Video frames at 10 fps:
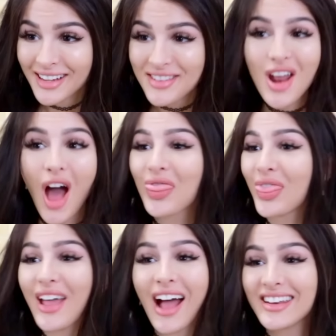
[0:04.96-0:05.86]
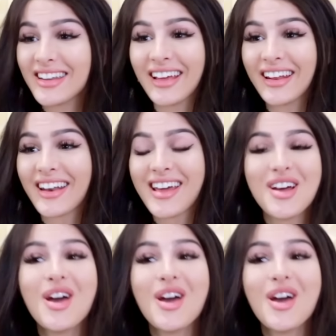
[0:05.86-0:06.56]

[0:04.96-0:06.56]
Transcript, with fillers: Not the onion.